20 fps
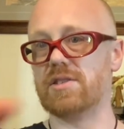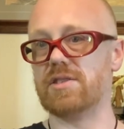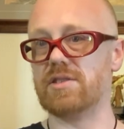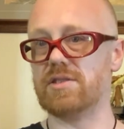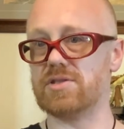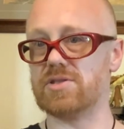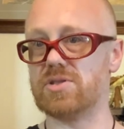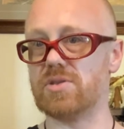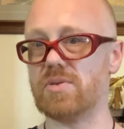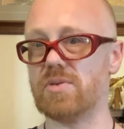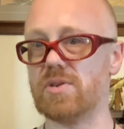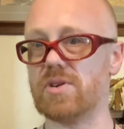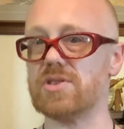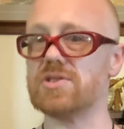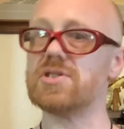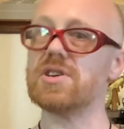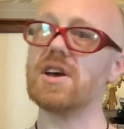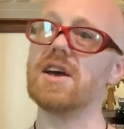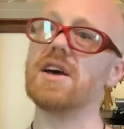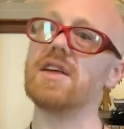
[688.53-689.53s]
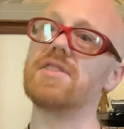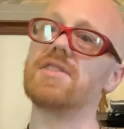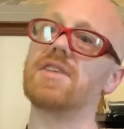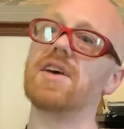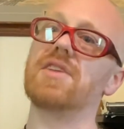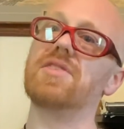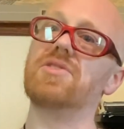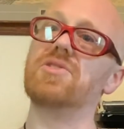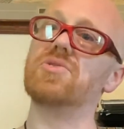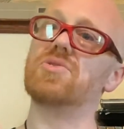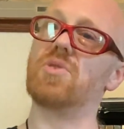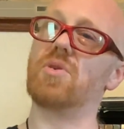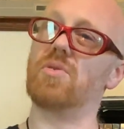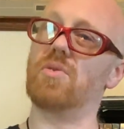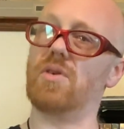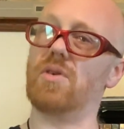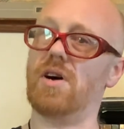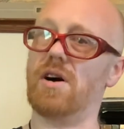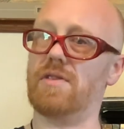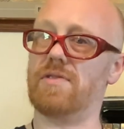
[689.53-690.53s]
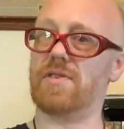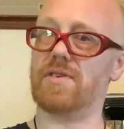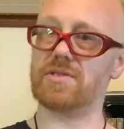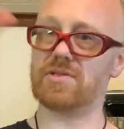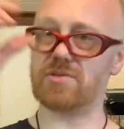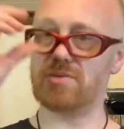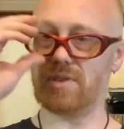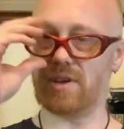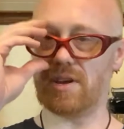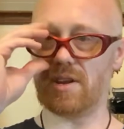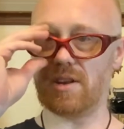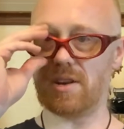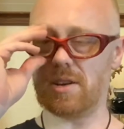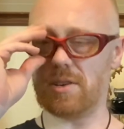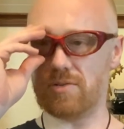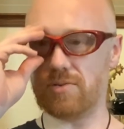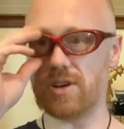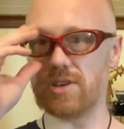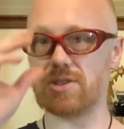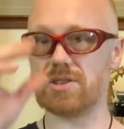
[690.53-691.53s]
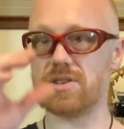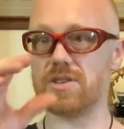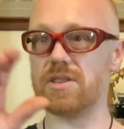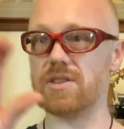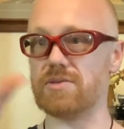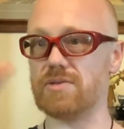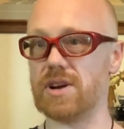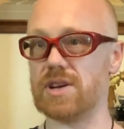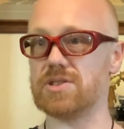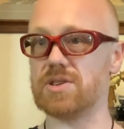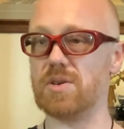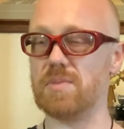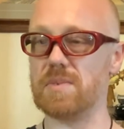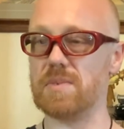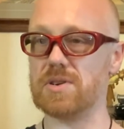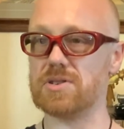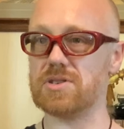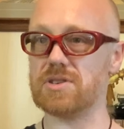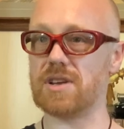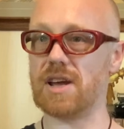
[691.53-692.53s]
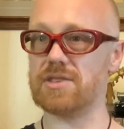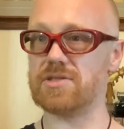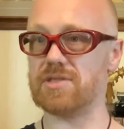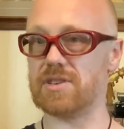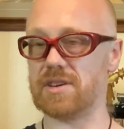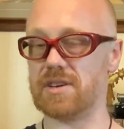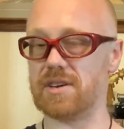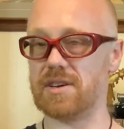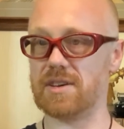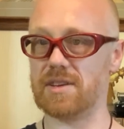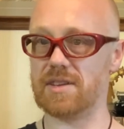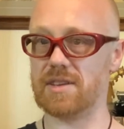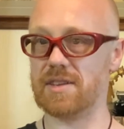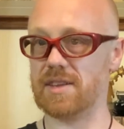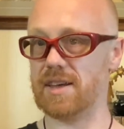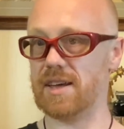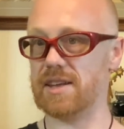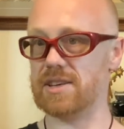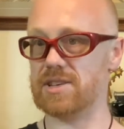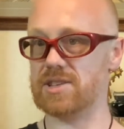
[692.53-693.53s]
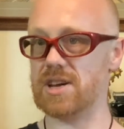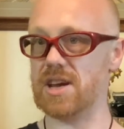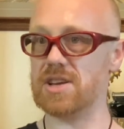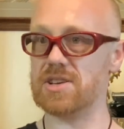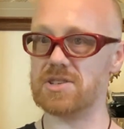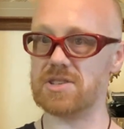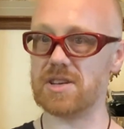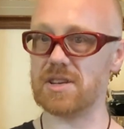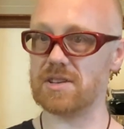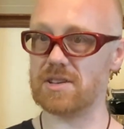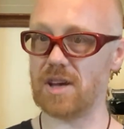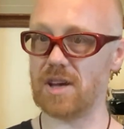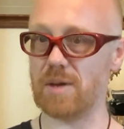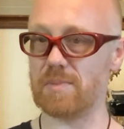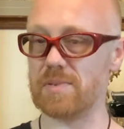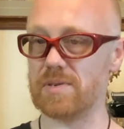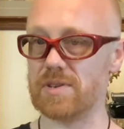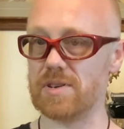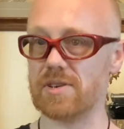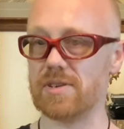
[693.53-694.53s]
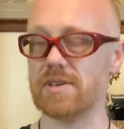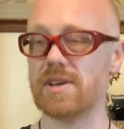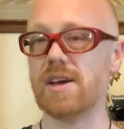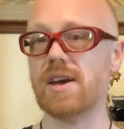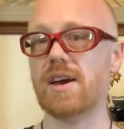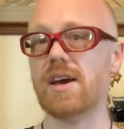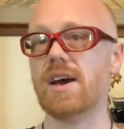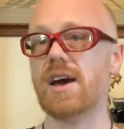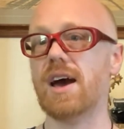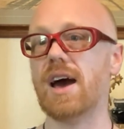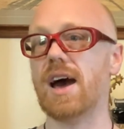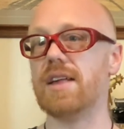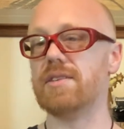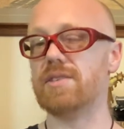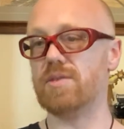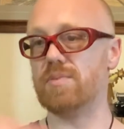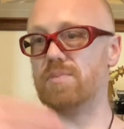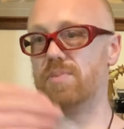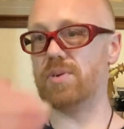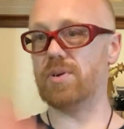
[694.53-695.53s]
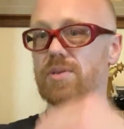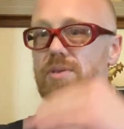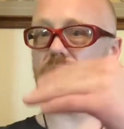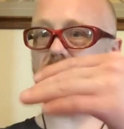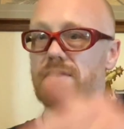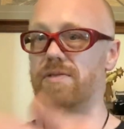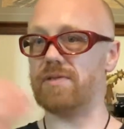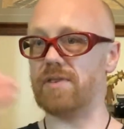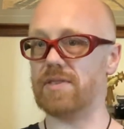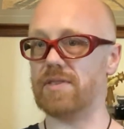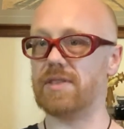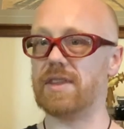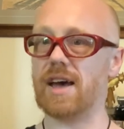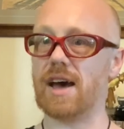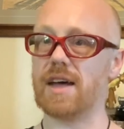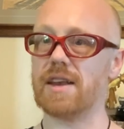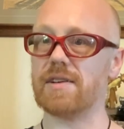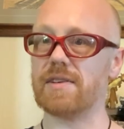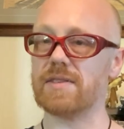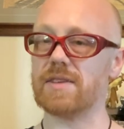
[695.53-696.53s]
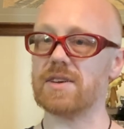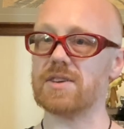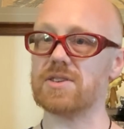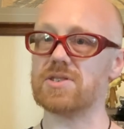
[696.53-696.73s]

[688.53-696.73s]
sewers. Then you go off onto like the rescue mission as like a chase scene type of deal, and you build off on that and everything.